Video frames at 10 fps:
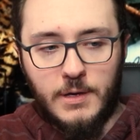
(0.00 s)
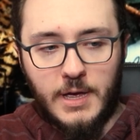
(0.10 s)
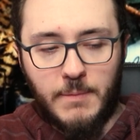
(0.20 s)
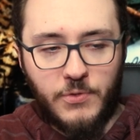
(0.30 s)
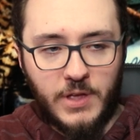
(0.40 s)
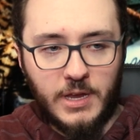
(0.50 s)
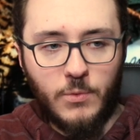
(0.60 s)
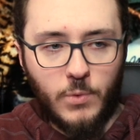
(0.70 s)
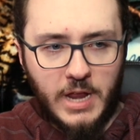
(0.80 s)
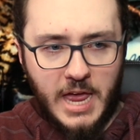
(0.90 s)
I'm
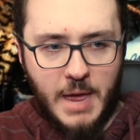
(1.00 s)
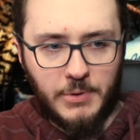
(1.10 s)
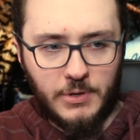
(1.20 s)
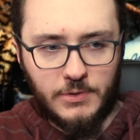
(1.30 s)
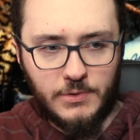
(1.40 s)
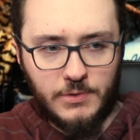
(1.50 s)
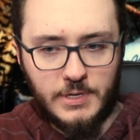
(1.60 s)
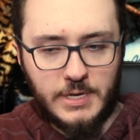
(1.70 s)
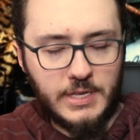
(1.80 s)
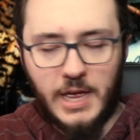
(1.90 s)
thinking what happened, because